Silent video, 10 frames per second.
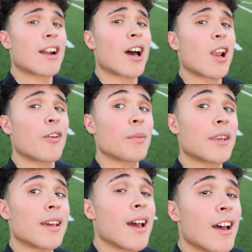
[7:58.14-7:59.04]
around all over
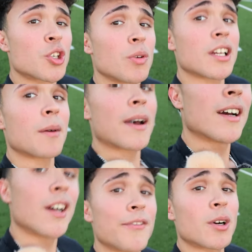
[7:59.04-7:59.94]
me, chewing up my
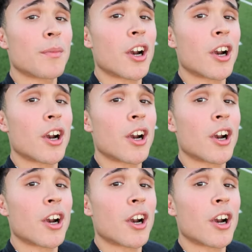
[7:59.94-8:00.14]
Hoodville